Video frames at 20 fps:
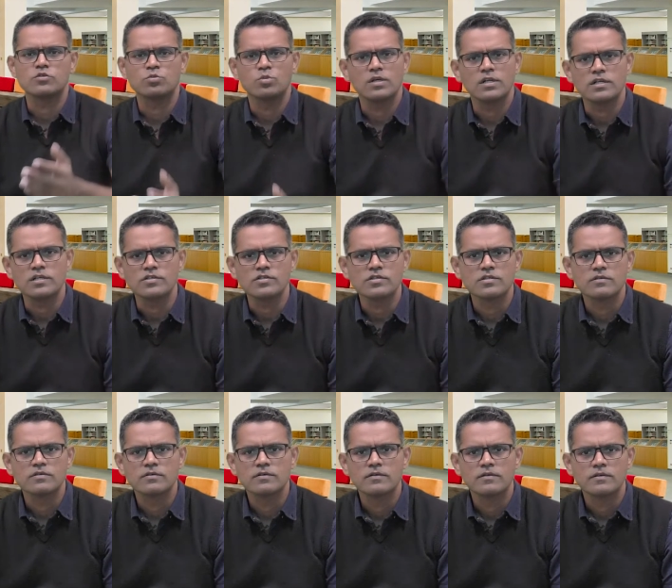Village?
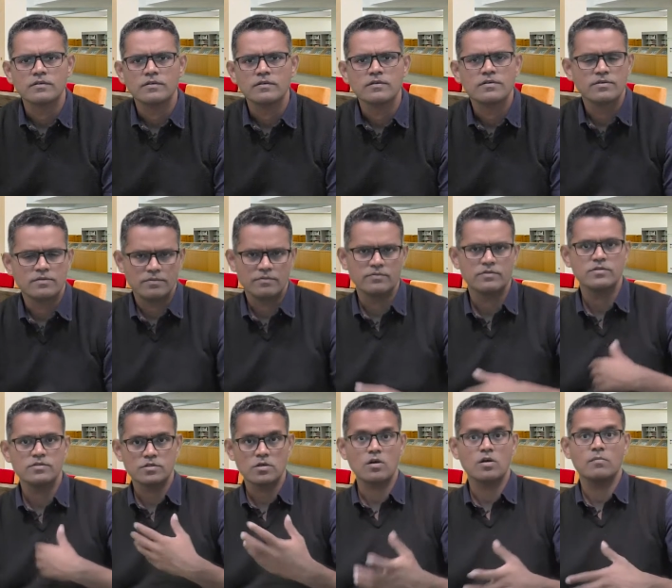So
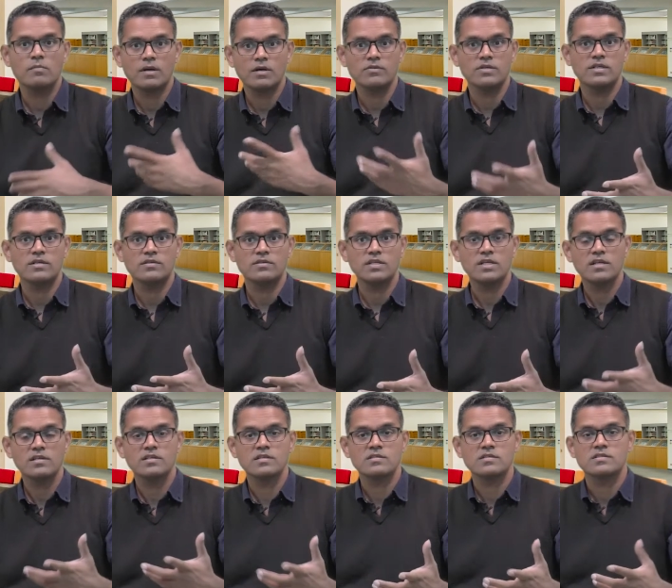talk about it. See,
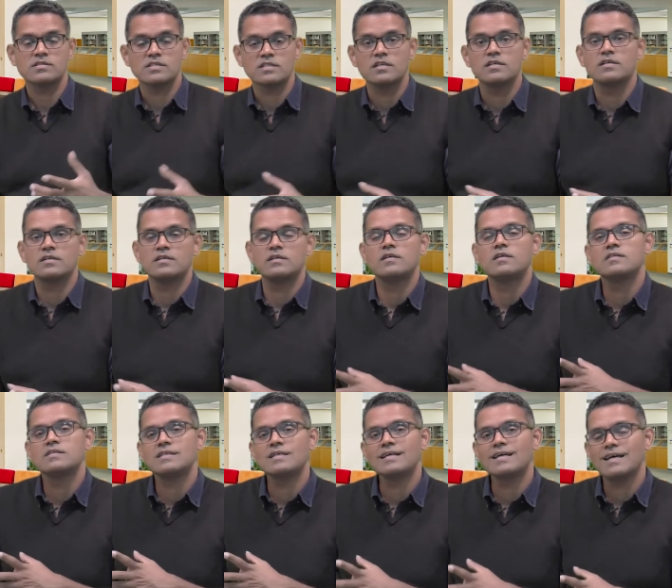
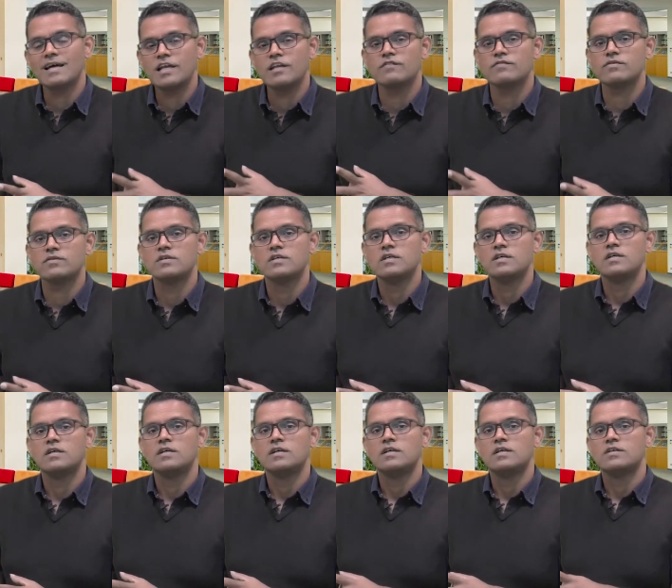it's a kind of
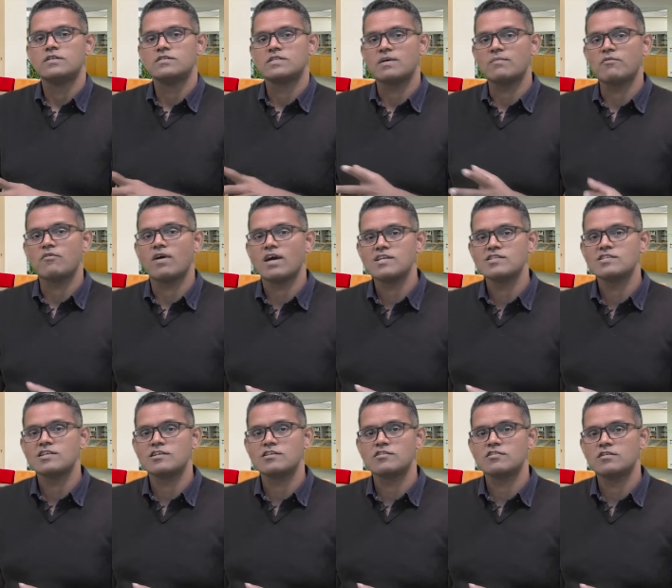
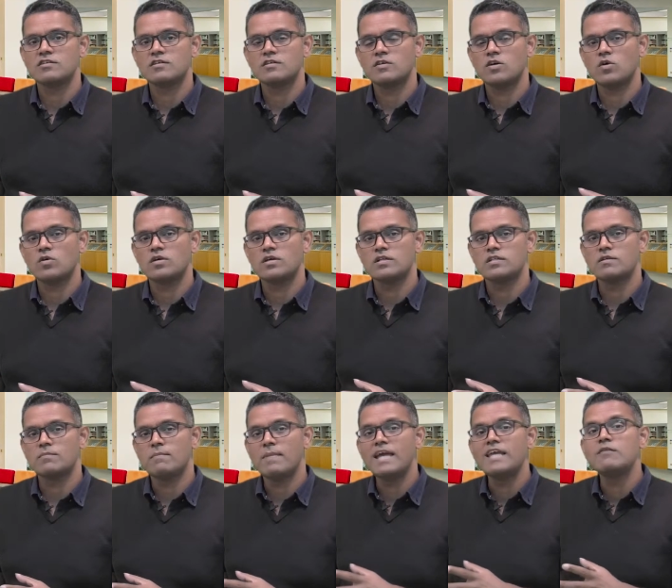summarizing the
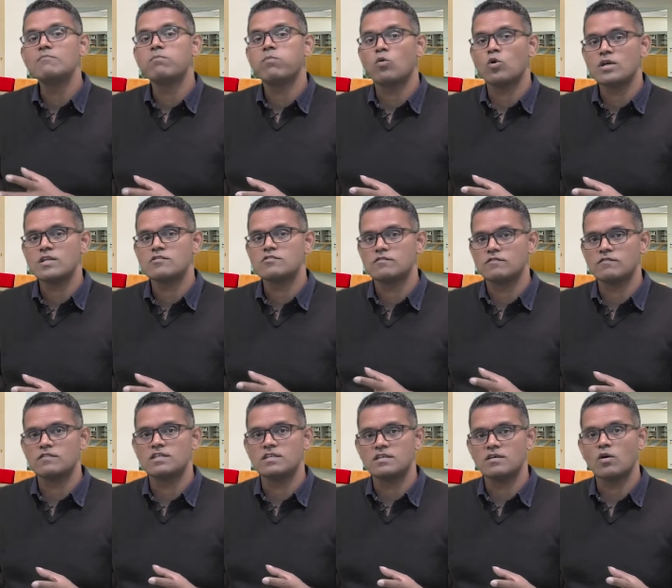main points of
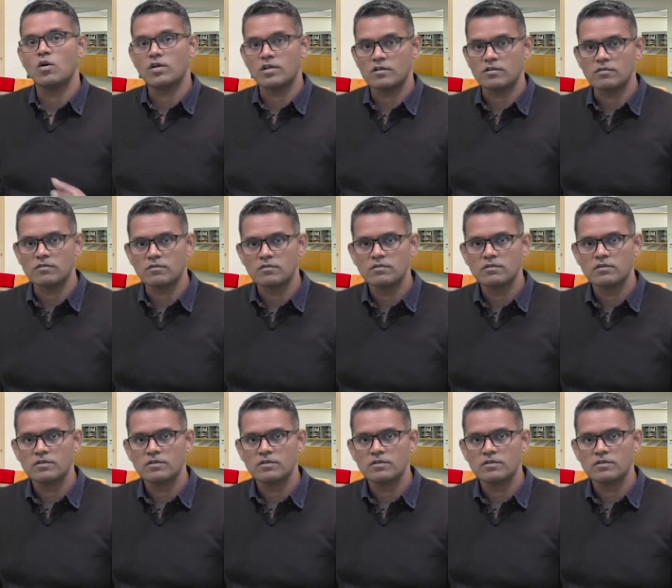the article.